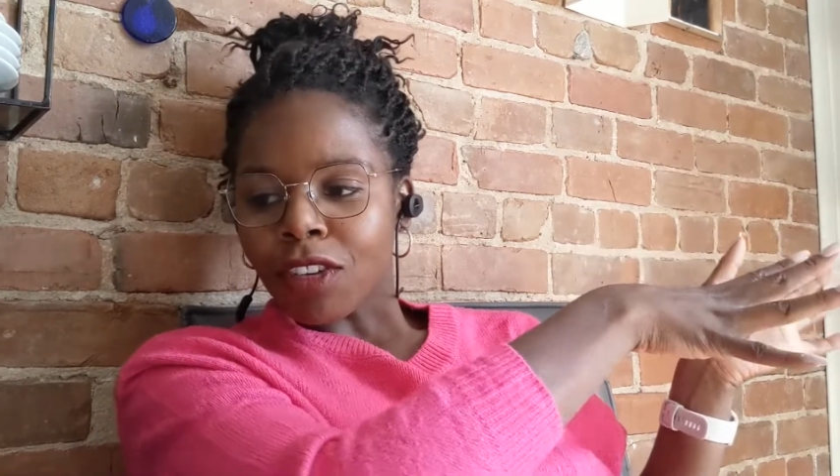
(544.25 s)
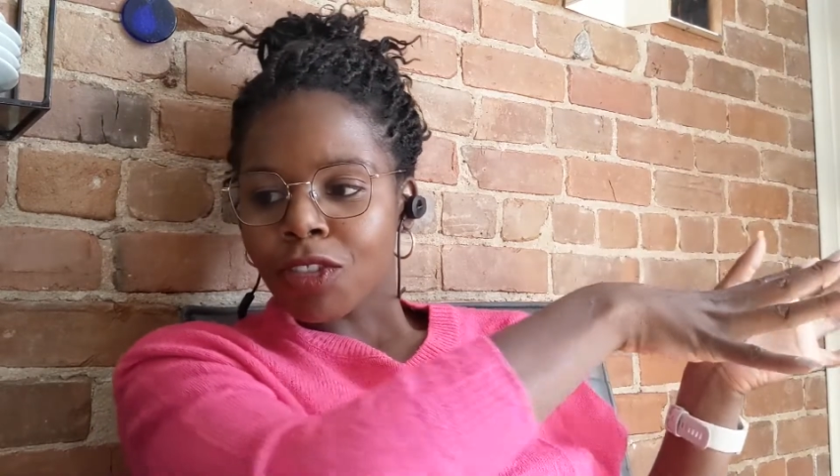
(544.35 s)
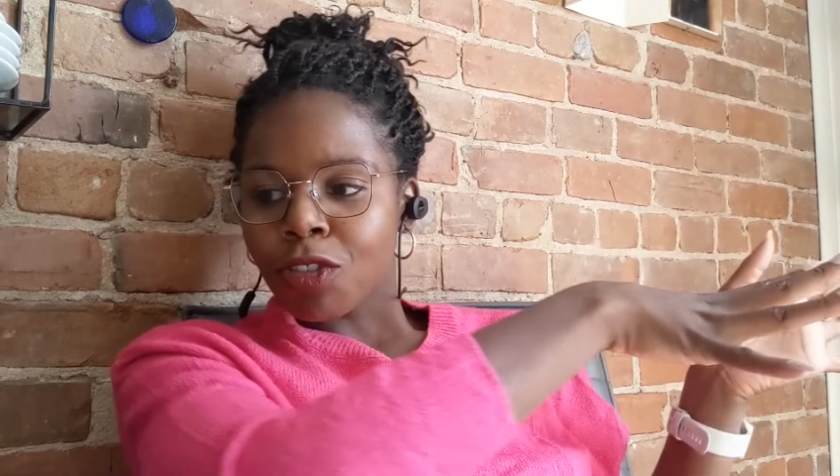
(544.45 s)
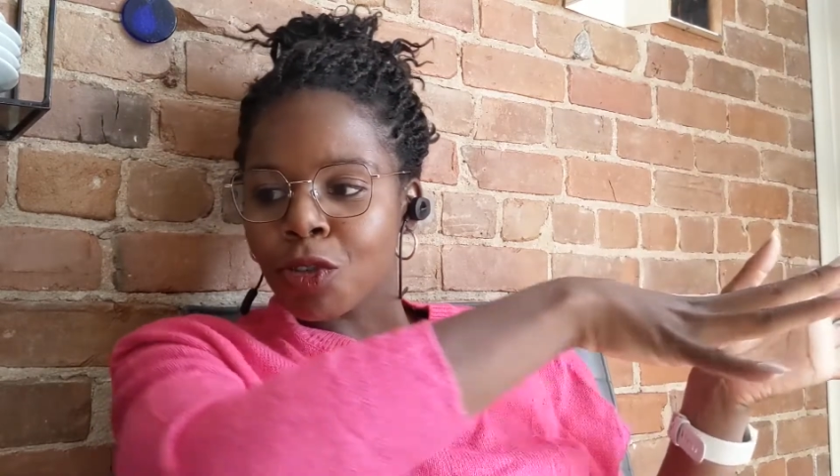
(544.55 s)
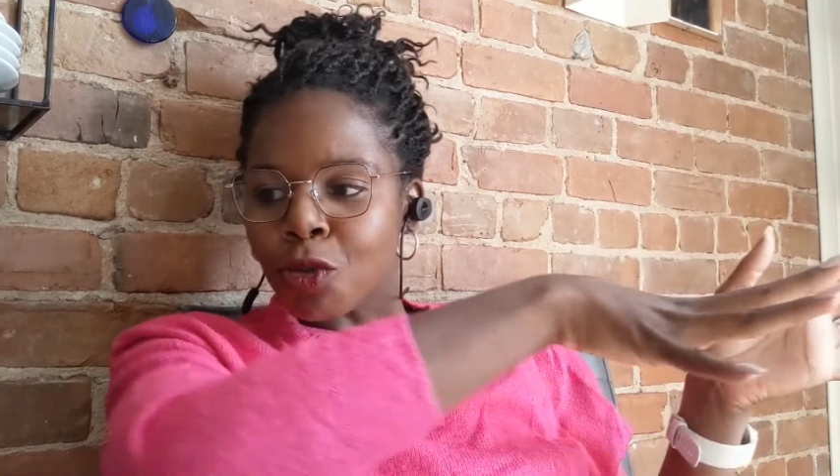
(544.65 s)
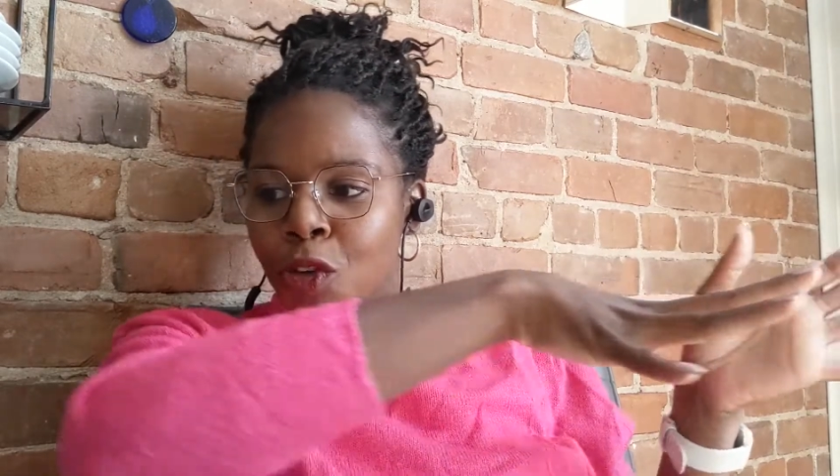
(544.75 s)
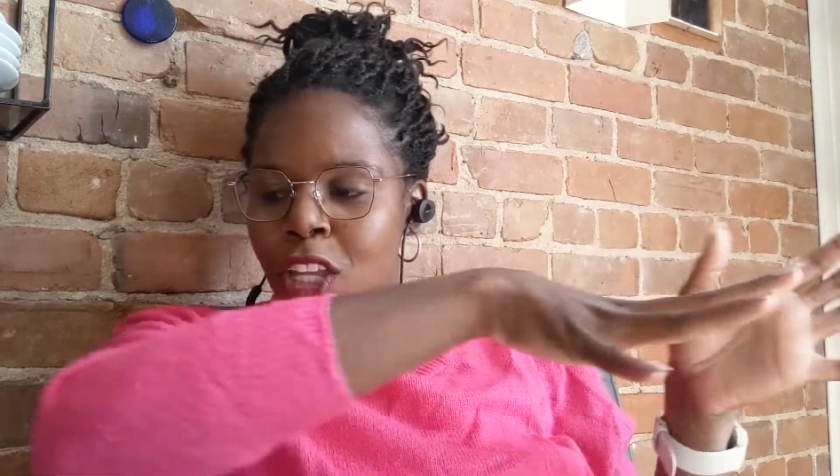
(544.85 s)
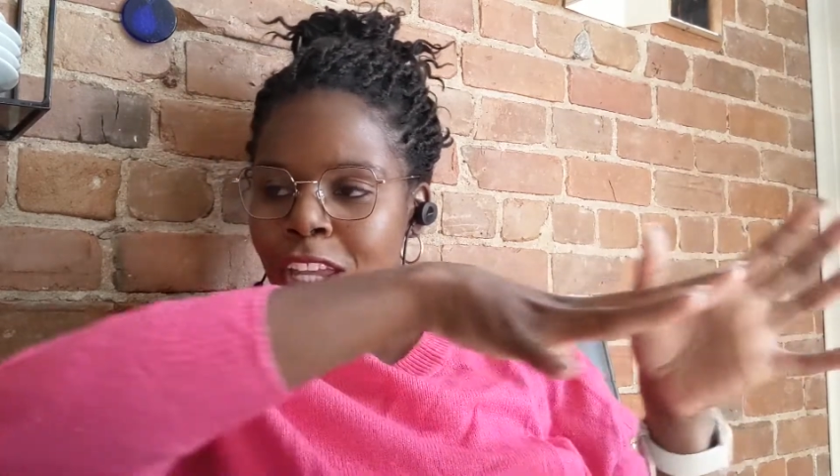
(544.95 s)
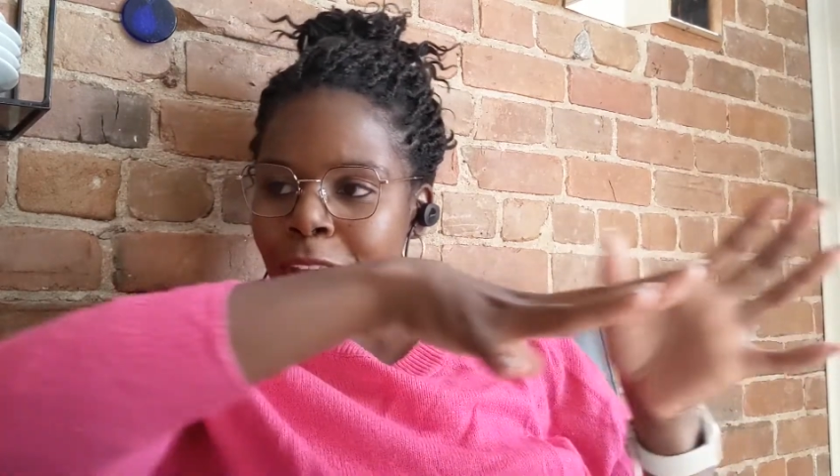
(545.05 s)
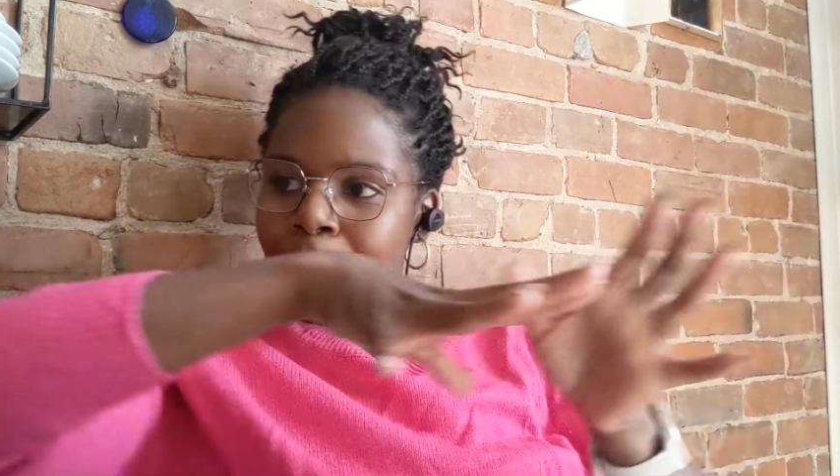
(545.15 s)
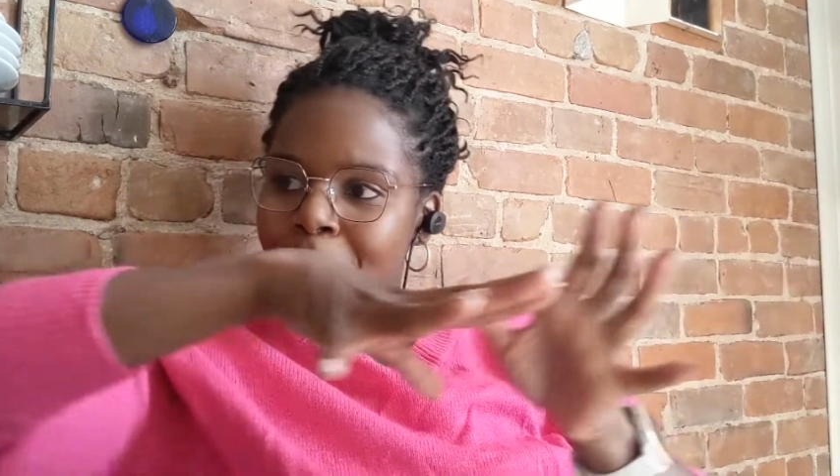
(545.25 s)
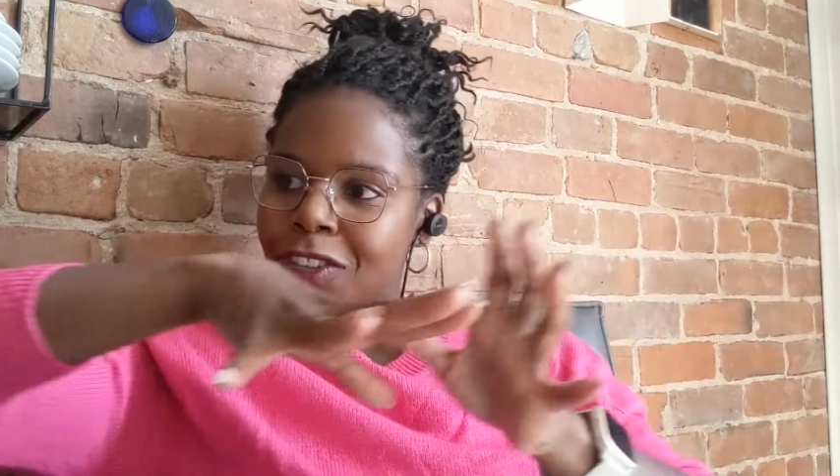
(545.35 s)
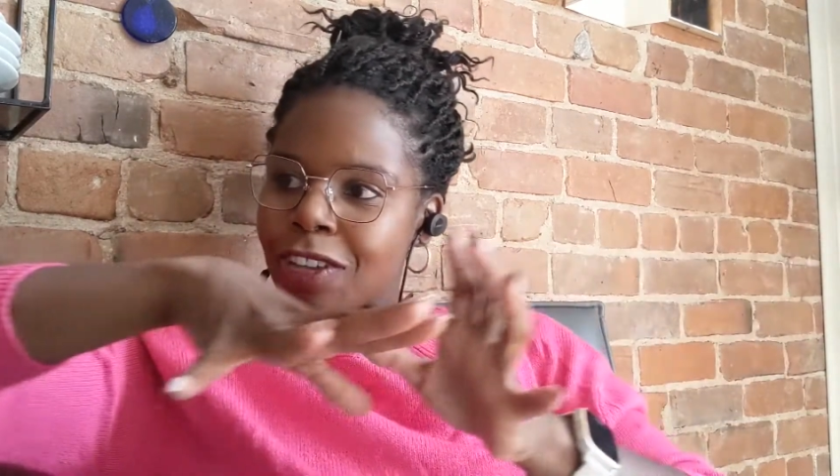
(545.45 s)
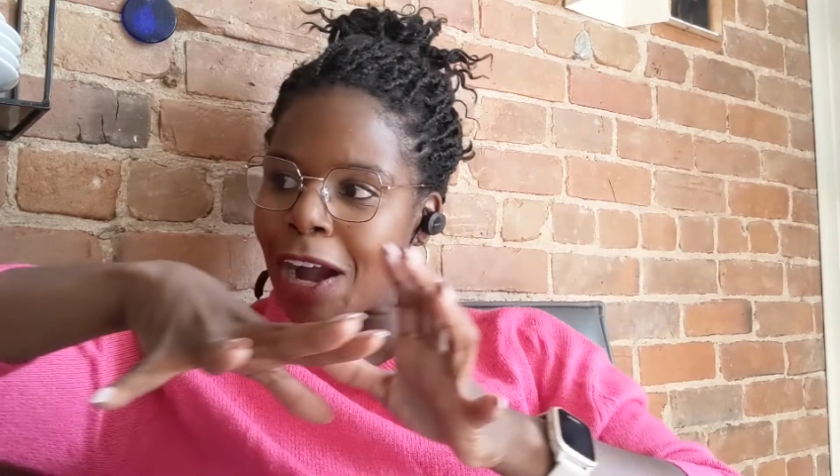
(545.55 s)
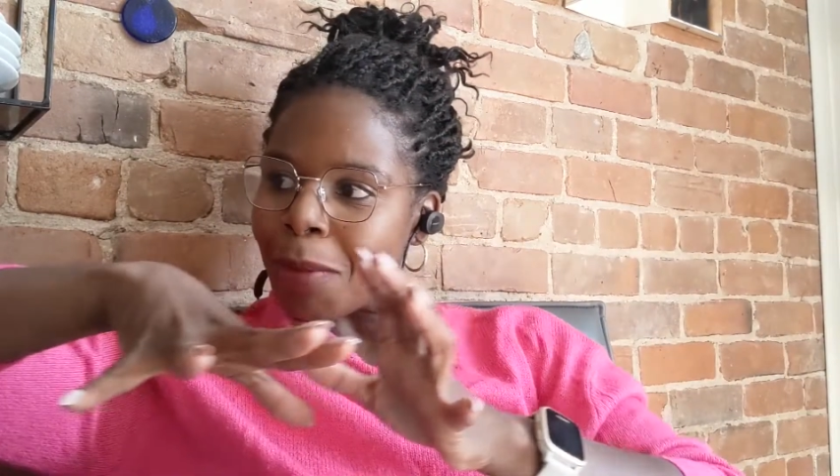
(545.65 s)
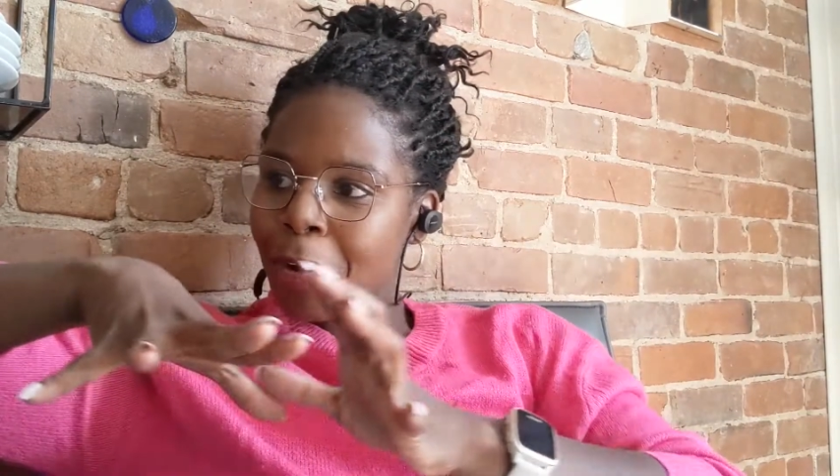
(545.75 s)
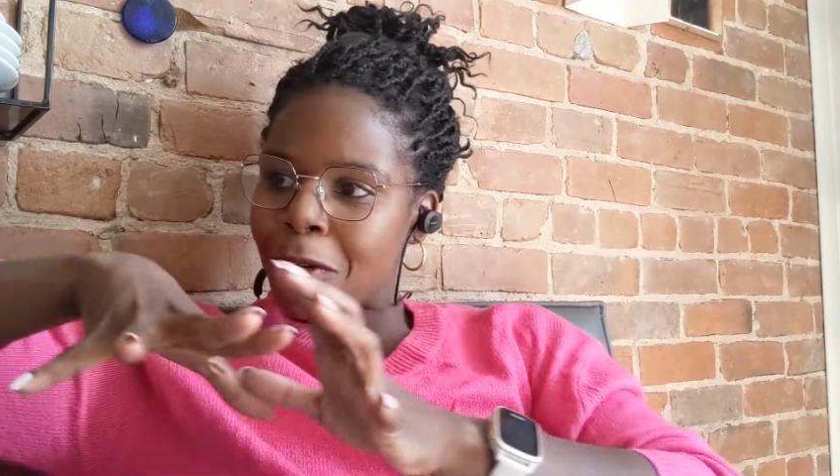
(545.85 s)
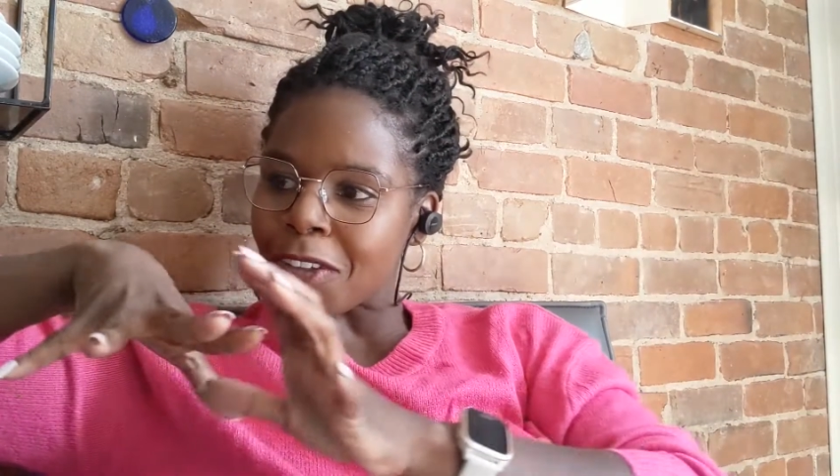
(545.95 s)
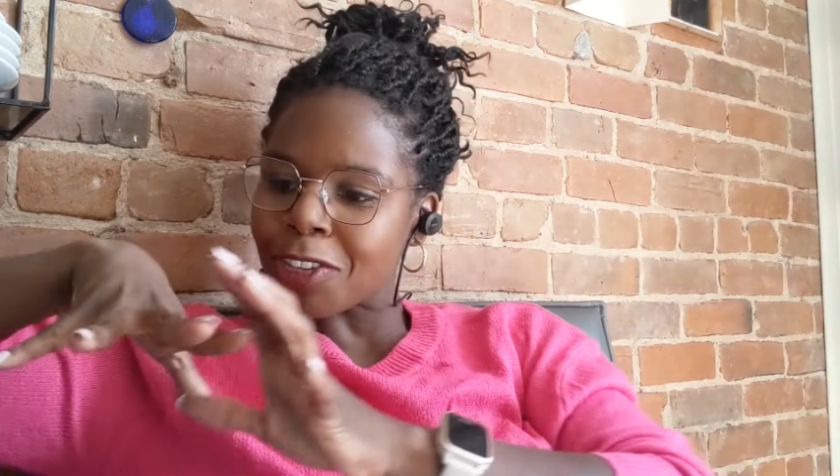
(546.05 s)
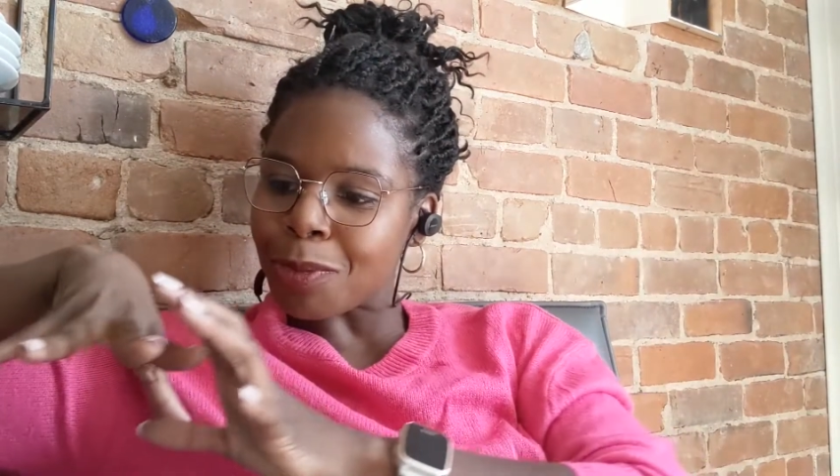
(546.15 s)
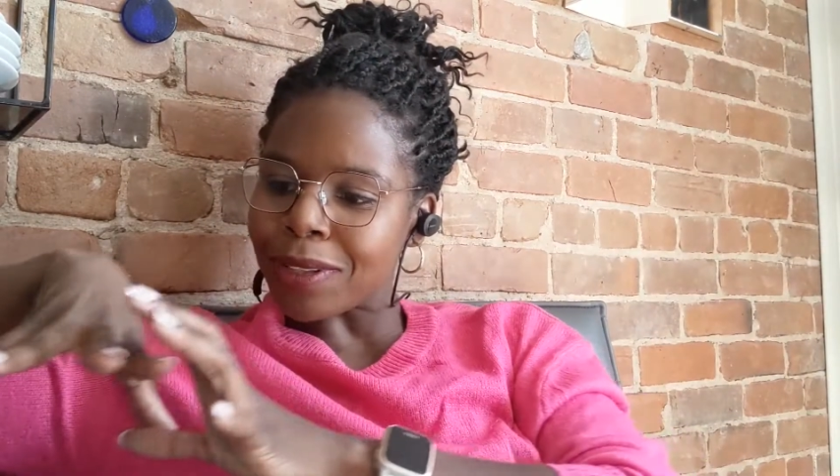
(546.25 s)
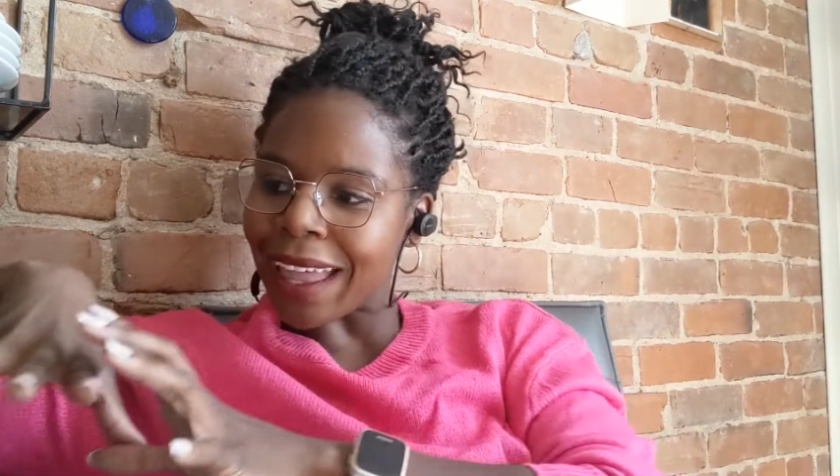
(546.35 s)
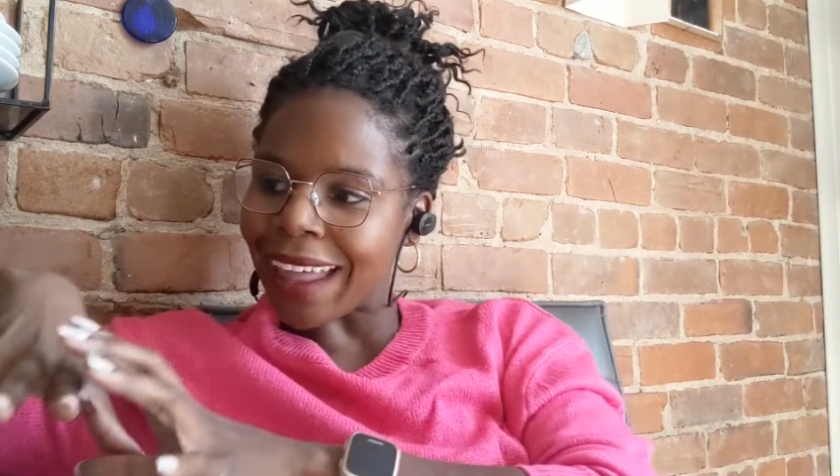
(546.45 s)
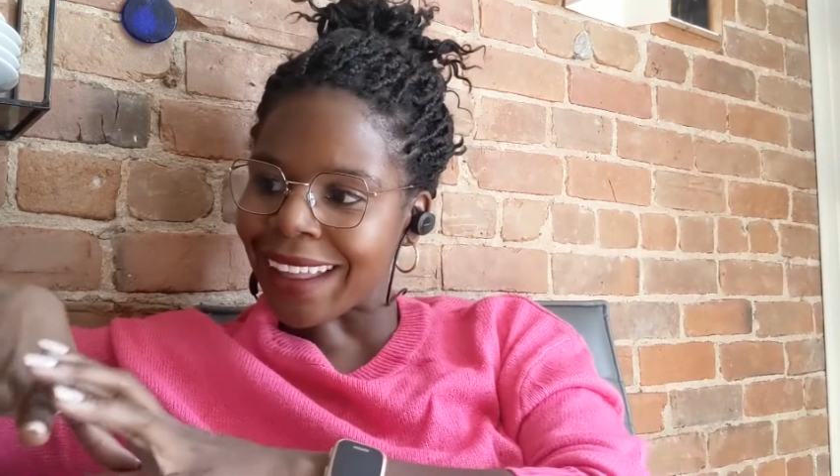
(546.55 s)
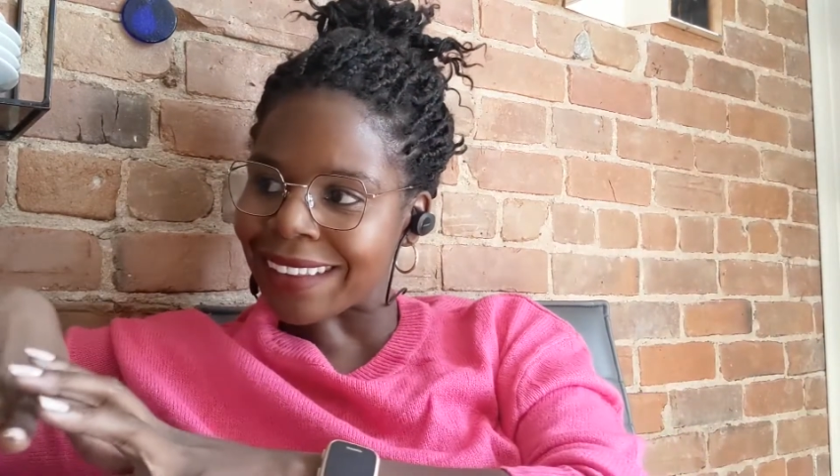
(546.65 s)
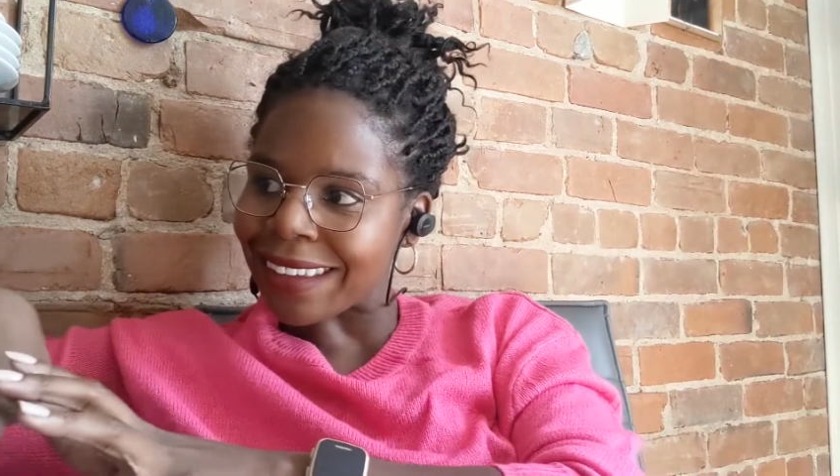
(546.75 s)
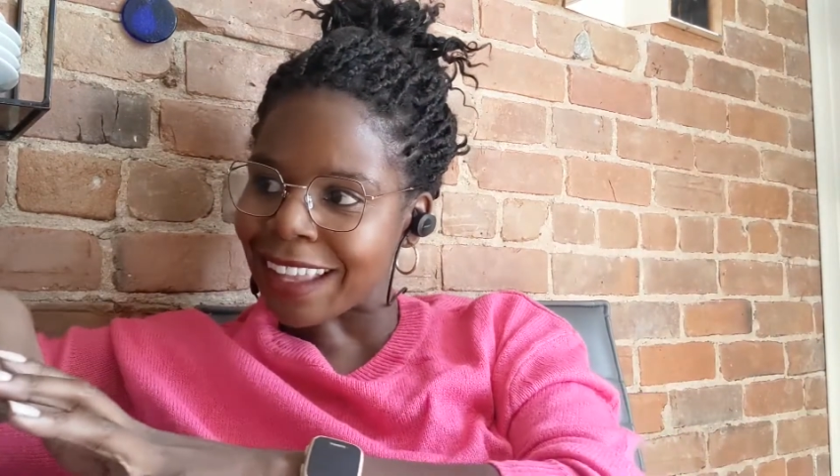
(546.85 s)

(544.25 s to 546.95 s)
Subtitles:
just sweeps across the plains,